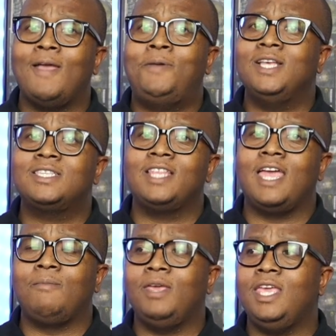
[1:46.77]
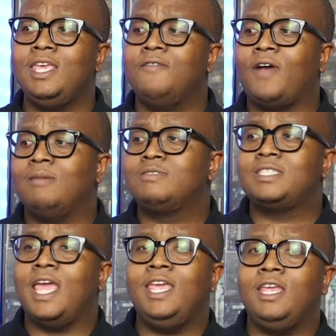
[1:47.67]
for a person like me, if
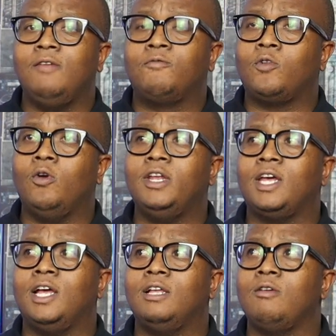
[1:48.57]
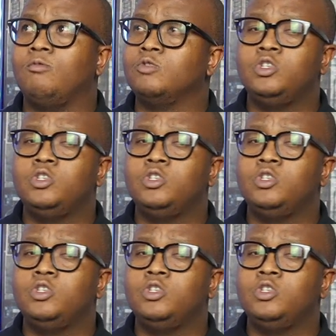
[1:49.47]
I'm staying in Florida,